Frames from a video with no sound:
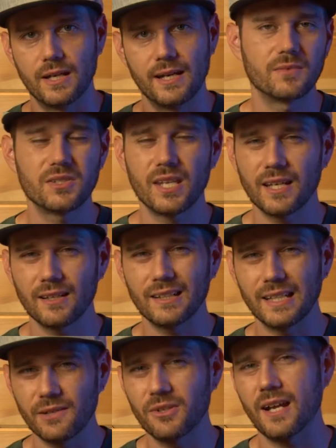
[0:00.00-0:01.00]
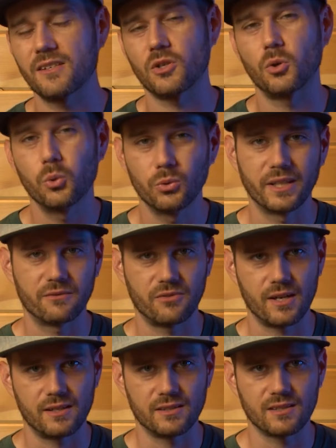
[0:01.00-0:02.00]
This thing even has a cooling
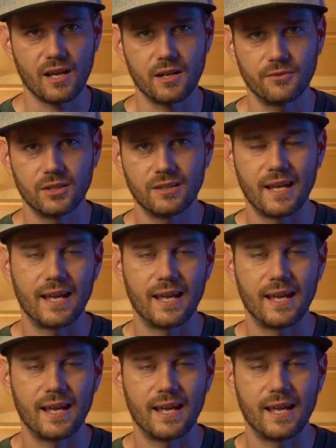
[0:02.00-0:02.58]
fan inside of it